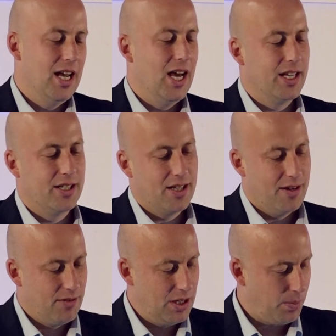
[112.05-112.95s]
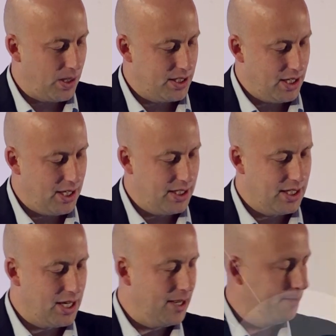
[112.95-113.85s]
and really pleased they're here
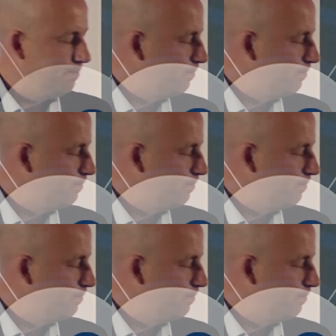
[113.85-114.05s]
today.